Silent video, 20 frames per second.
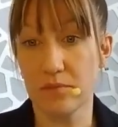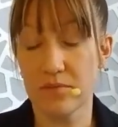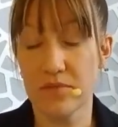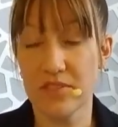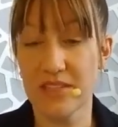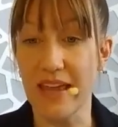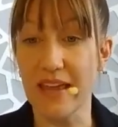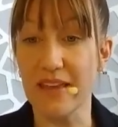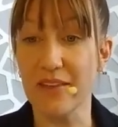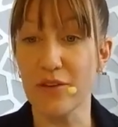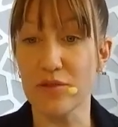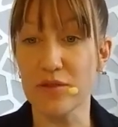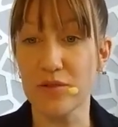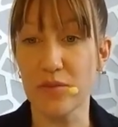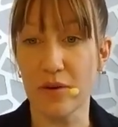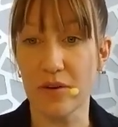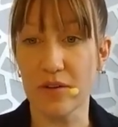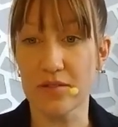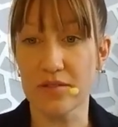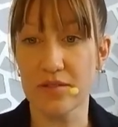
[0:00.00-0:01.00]
saying those
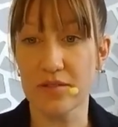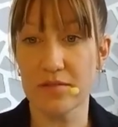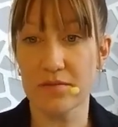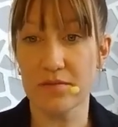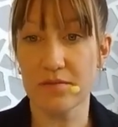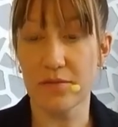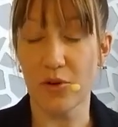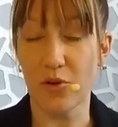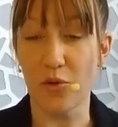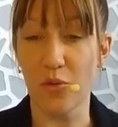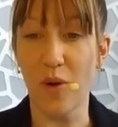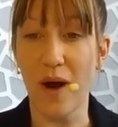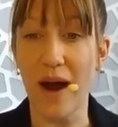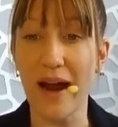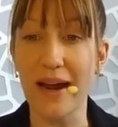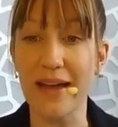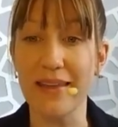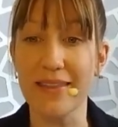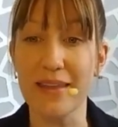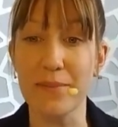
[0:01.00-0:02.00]
words or
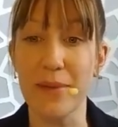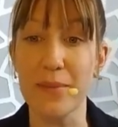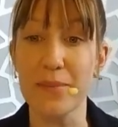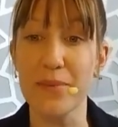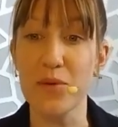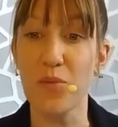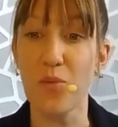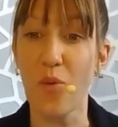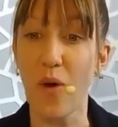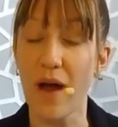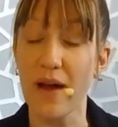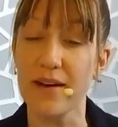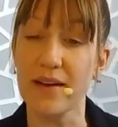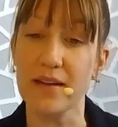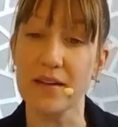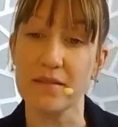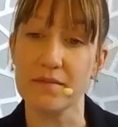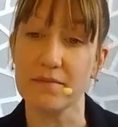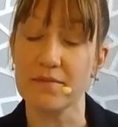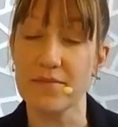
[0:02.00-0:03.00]
why they might be
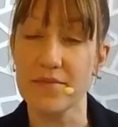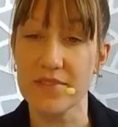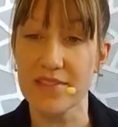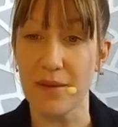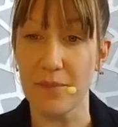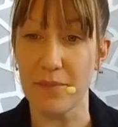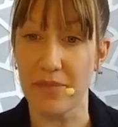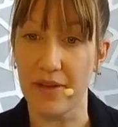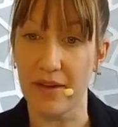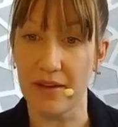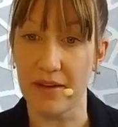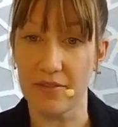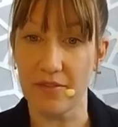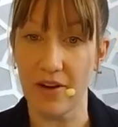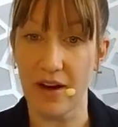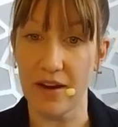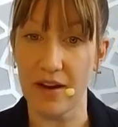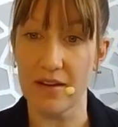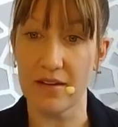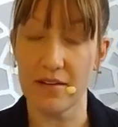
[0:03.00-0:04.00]
wanting something,
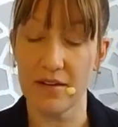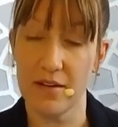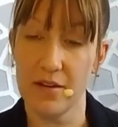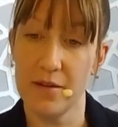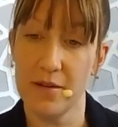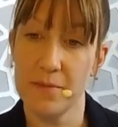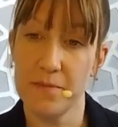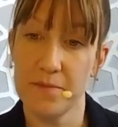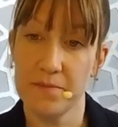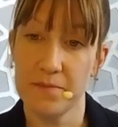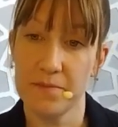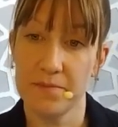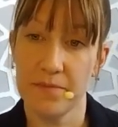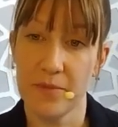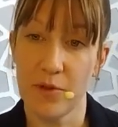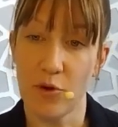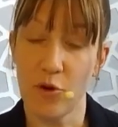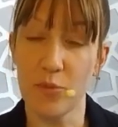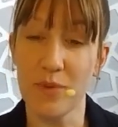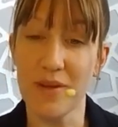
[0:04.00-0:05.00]
right?
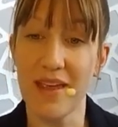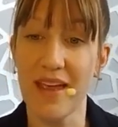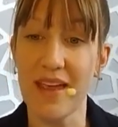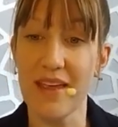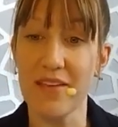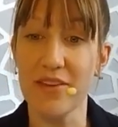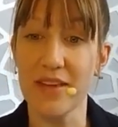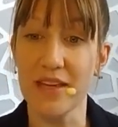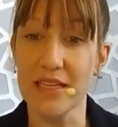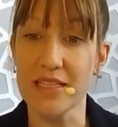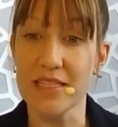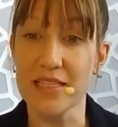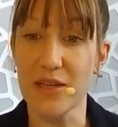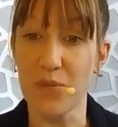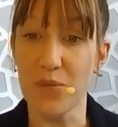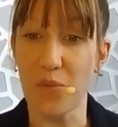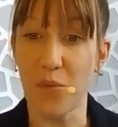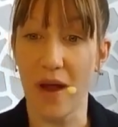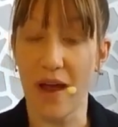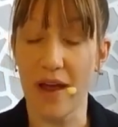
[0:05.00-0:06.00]
Or behaving in
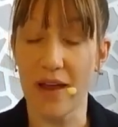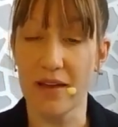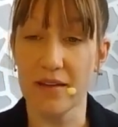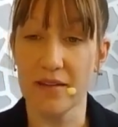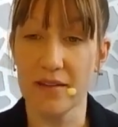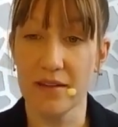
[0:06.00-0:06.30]
some way.